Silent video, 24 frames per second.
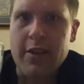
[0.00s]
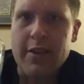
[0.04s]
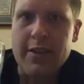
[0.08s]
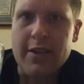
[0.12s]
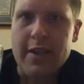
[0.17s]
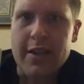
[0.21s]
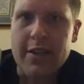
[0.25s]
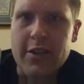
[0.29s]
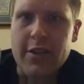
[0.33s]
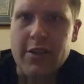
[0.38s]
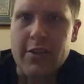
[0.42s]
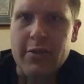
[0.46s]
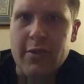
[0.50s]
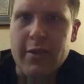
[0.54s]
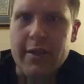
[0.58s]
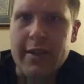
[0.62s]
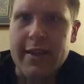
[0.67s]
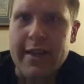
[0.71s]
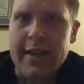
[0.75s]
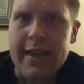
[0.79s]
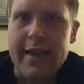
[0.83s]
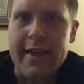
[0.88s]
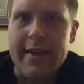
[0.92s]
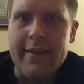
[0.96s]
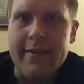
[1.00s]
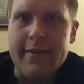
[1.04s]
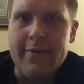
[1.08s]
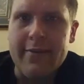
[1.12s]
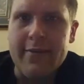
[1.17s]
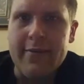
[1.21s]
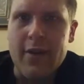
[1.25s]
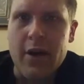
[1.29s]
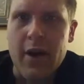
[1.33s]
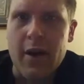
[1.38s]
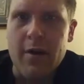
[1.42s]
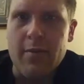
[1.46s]
that you would get
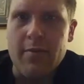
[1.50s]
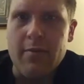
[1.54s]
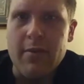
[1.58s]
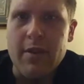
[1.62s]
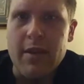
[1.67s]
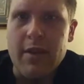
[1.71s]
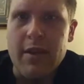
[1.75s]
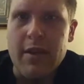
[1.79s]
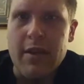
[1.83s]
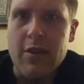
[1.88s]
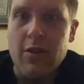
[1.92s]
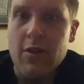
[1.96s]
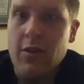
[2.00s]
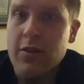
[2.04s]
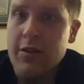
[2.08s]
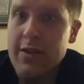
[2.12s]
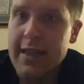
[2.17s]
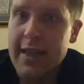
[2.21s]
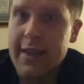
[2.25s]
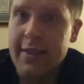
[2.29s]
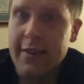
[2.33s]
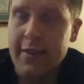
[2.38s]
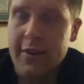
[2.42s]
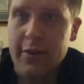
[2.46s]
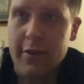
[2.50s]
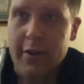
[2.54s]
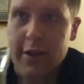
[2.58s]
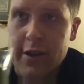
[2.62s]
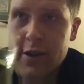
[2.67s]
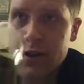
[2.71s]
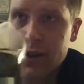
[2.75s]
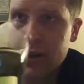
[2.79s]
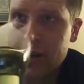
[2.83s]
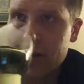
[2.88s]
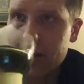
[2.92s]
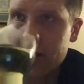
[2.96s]
from the New Zealand
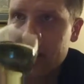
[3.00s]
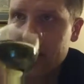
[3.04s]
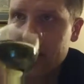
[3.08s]
region.